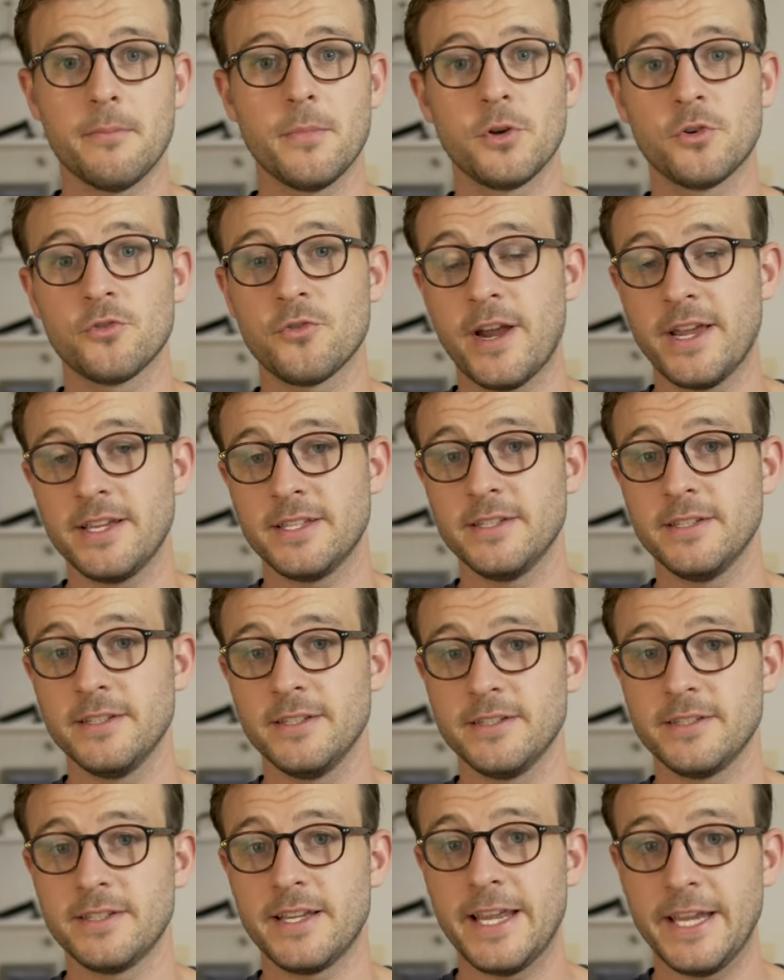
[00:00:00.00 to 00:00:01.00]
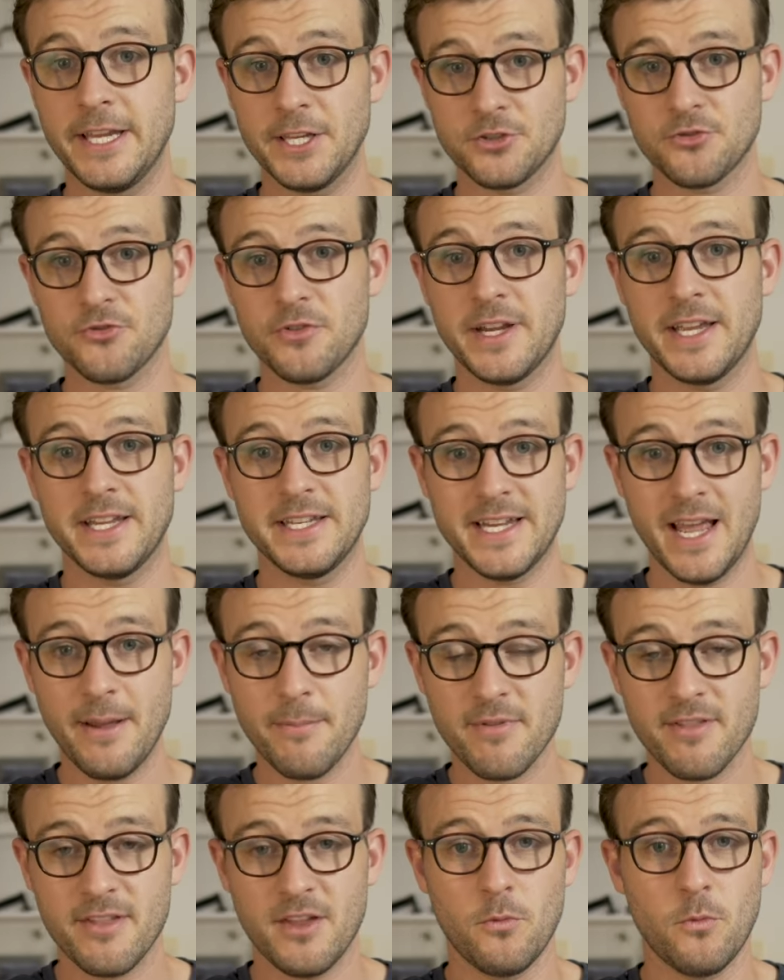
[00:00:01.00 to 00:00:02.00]
Grace's history in
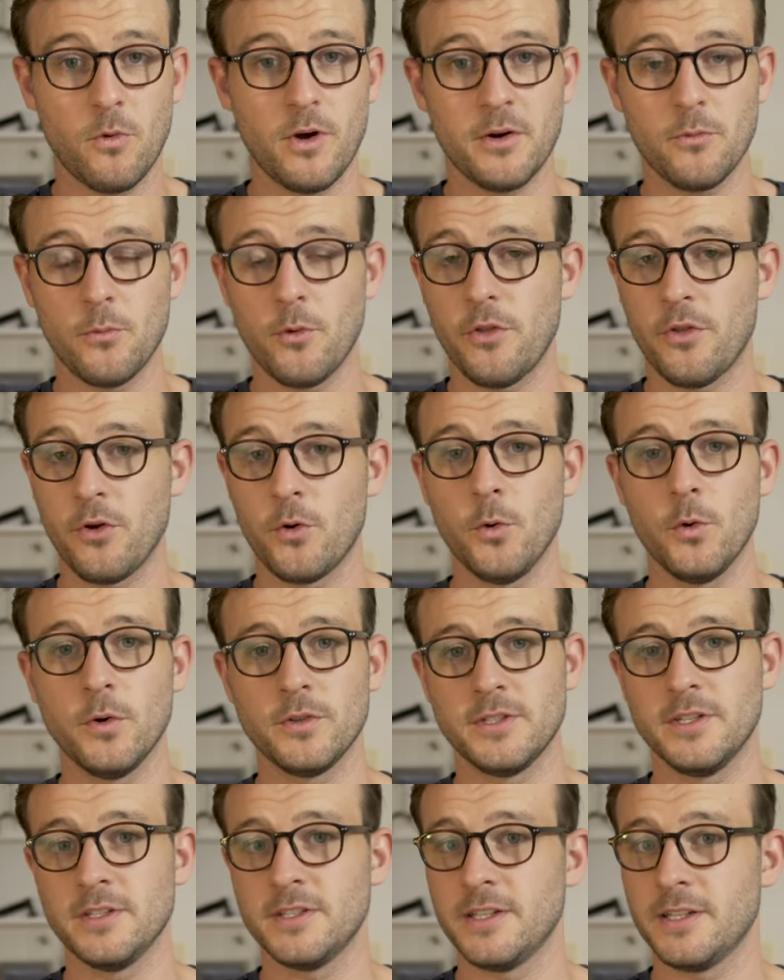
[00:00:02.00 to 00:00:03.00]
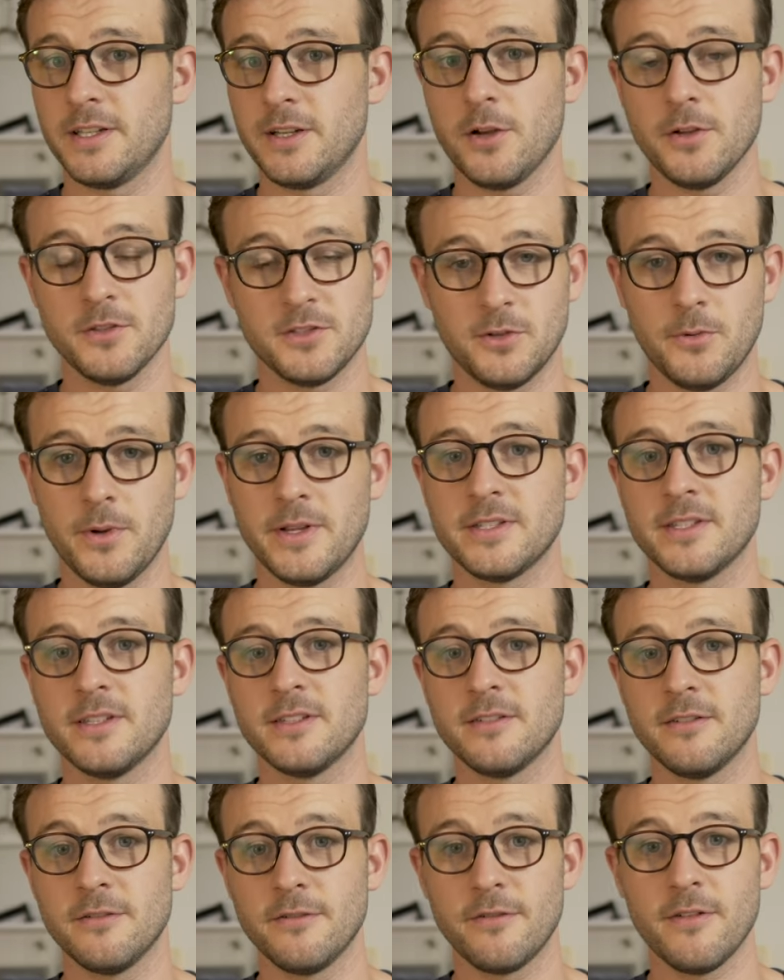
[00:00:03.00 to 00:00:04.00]
depth and what were the causes and
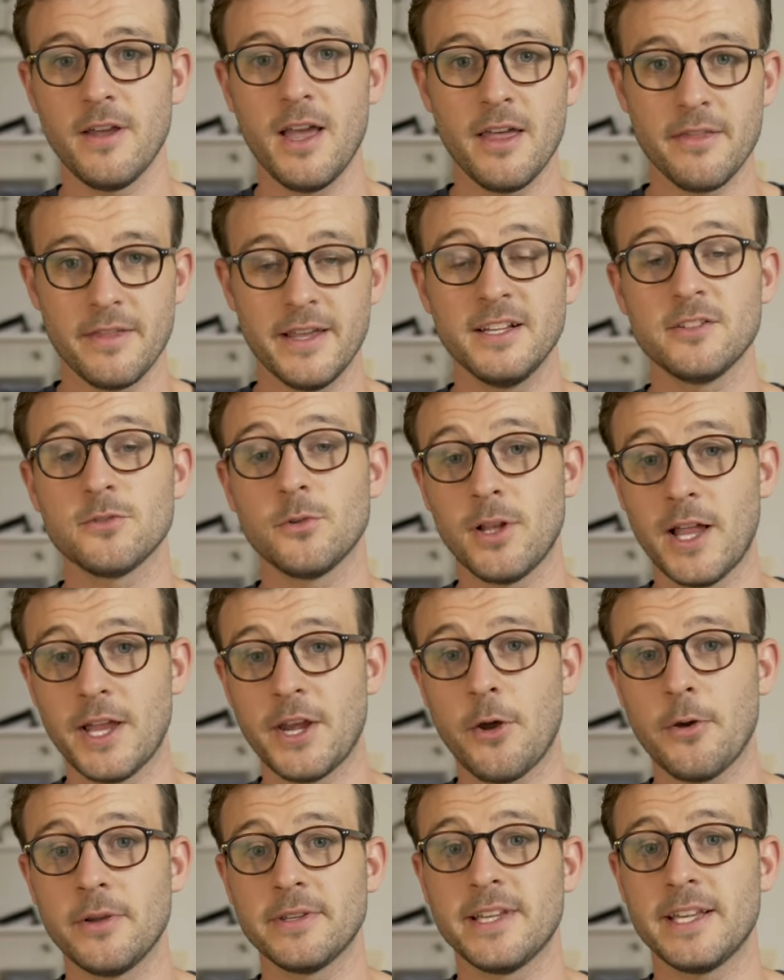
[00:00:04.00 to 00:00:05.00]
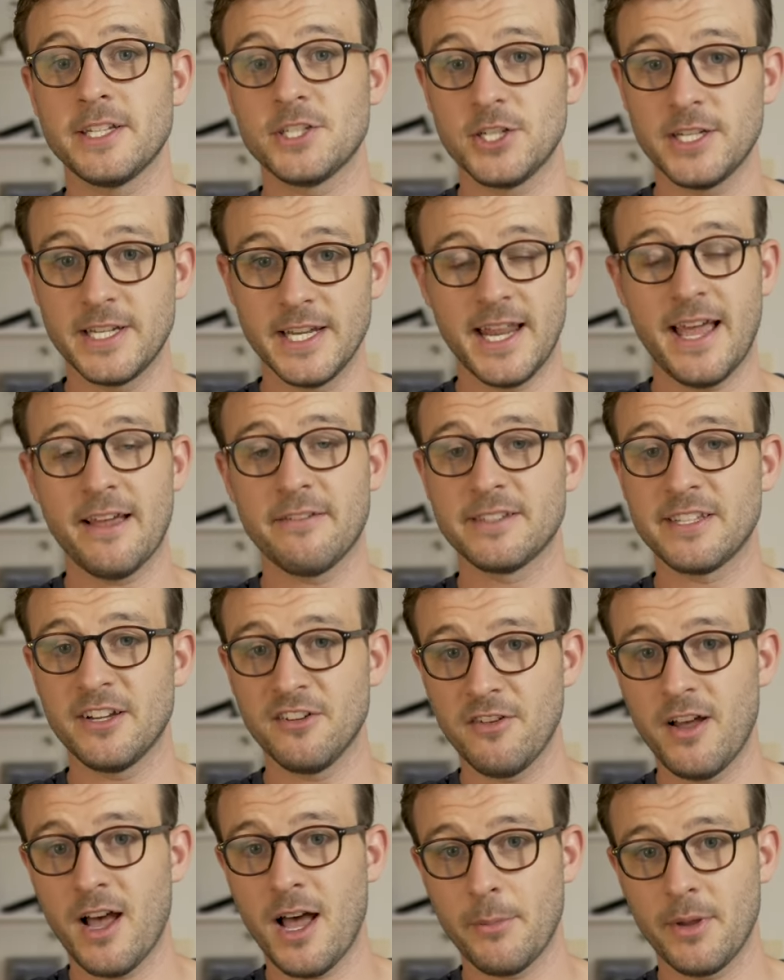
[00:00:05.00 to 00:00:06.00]
consequences of things. All I know is that she did have
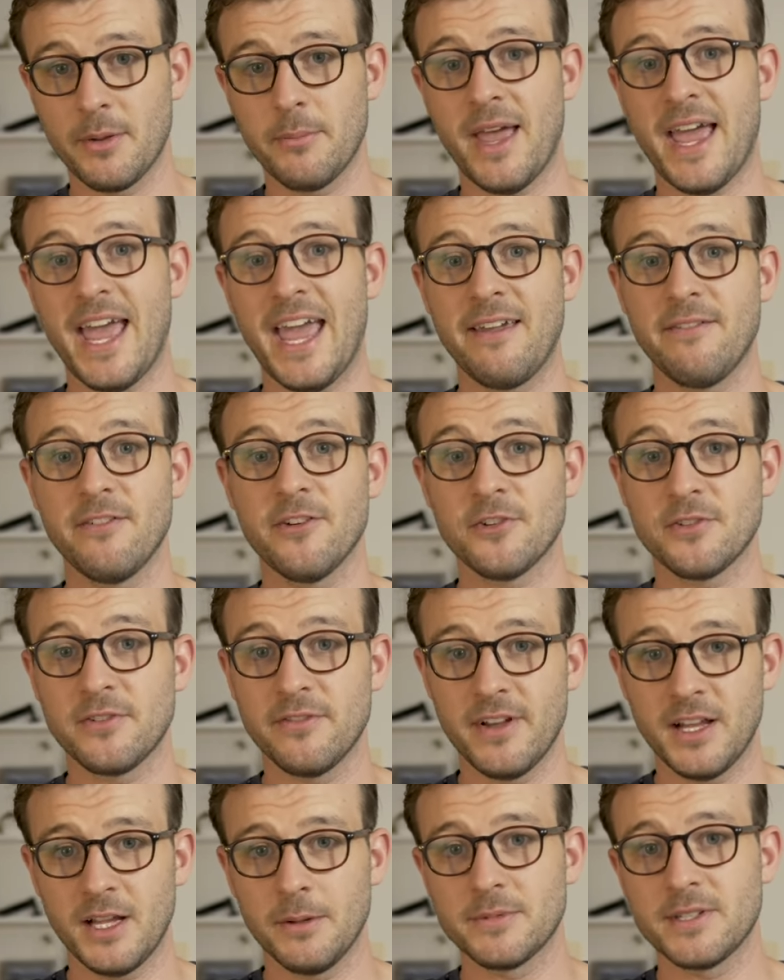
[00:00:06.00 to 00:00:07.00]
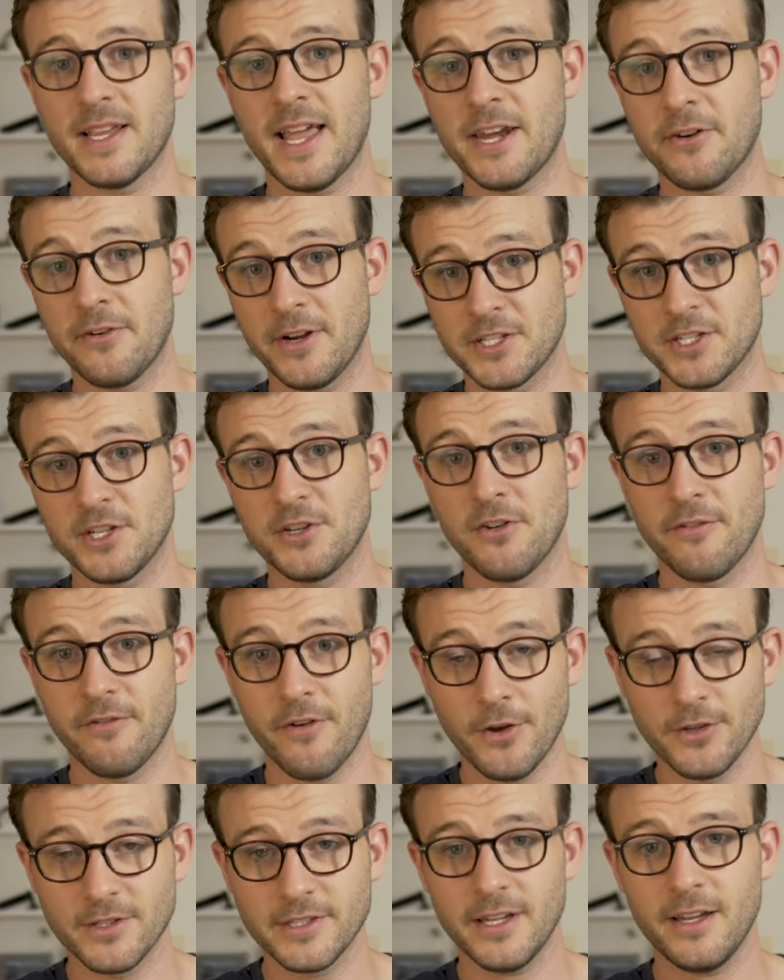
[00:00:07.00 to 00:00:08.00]
self-harming behavior and developed anorexia
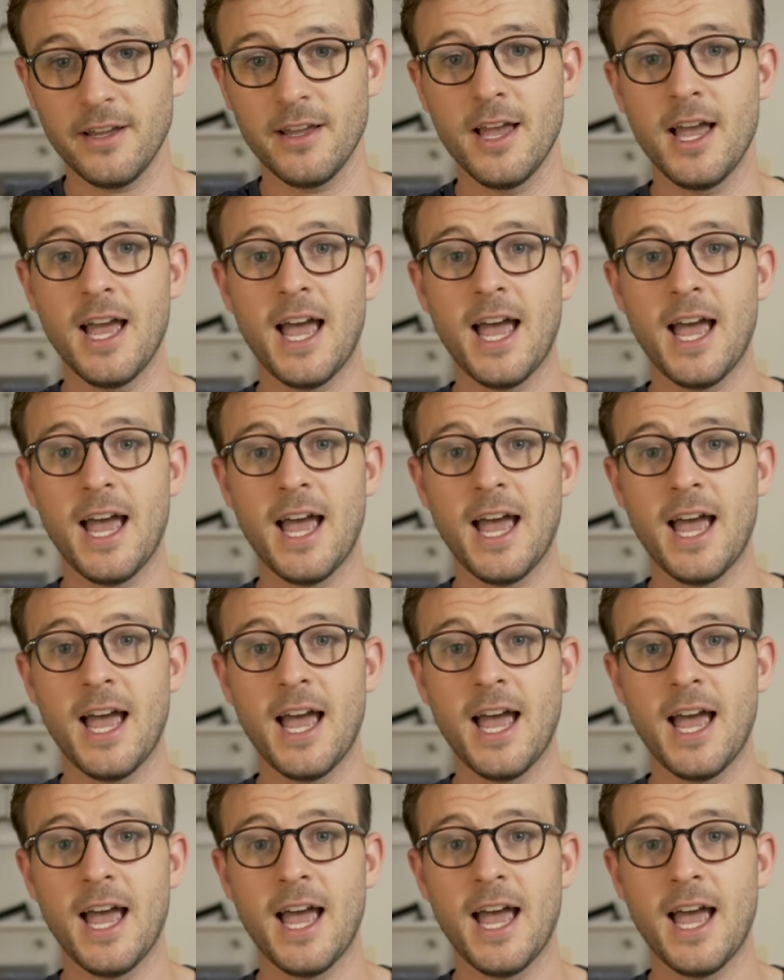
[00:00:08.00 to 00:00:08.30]
nervosa.